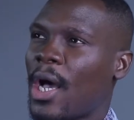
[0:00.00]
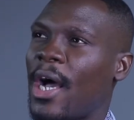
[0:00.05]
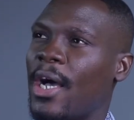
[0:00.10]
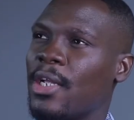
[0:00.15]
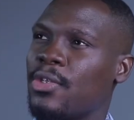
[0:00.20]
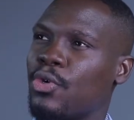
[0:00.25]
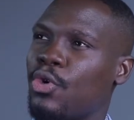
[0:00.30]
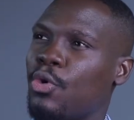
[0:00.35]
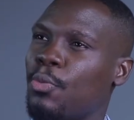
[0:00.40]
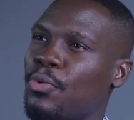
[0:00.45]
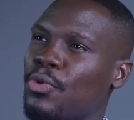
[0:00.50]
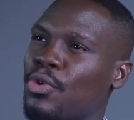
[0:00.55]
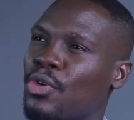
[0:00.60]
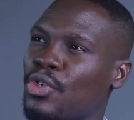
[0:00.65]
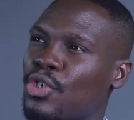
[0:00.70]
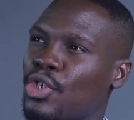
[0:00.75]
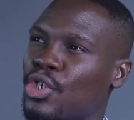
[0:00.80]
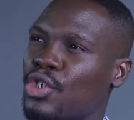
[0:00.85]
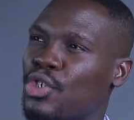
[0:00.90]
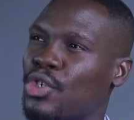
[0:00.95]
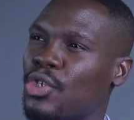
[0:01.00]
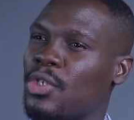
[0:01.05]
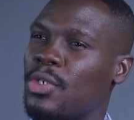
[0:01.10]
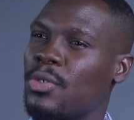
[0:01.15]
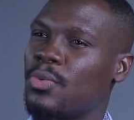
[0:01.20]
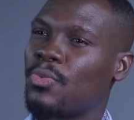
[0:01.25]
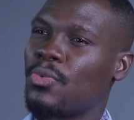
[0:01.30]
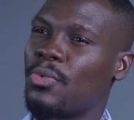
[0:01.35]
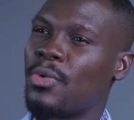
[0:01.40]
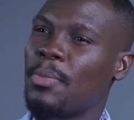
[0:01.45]
at open
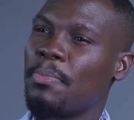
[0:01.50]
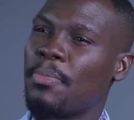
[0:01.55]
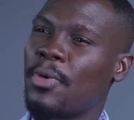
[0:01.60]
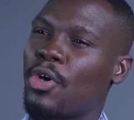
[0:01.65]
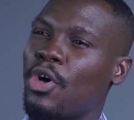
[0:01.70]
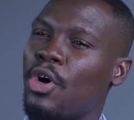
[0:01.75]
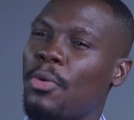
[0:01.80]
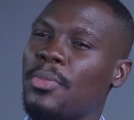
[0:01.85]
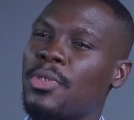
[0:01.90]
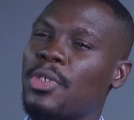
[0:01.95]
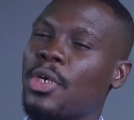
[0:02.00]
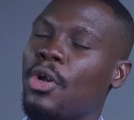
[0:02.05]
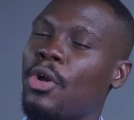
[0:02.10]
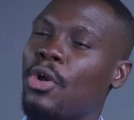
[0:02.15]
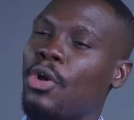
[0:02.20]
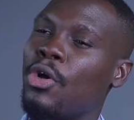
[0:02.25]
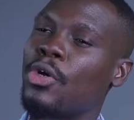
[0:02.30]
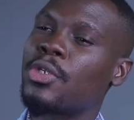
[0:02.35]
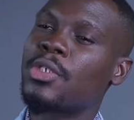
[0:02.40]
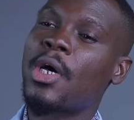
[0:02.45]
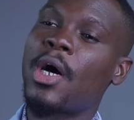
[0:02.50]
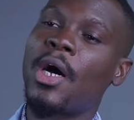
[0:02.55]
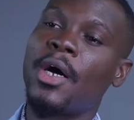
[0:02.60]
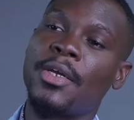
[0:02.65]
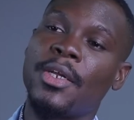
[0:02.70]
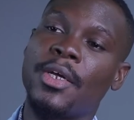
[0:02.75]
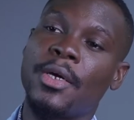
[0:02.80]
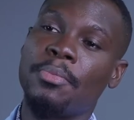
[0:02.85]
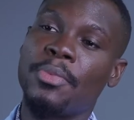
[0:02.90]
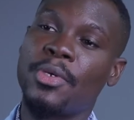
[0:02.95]
auditions becomes a lot
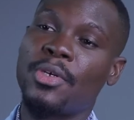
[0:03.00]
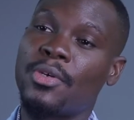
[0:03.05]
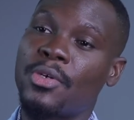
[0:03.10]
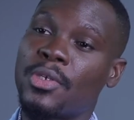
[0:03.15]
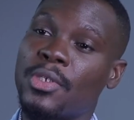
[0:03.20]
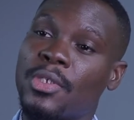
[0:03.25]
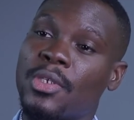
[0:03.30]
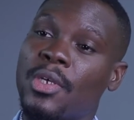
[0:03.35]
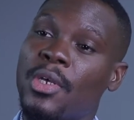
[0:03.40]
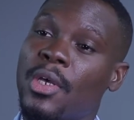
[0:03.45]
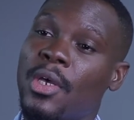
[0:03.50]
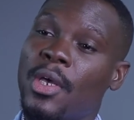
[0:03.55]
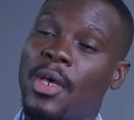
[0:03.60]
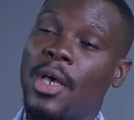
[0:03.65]
harder, because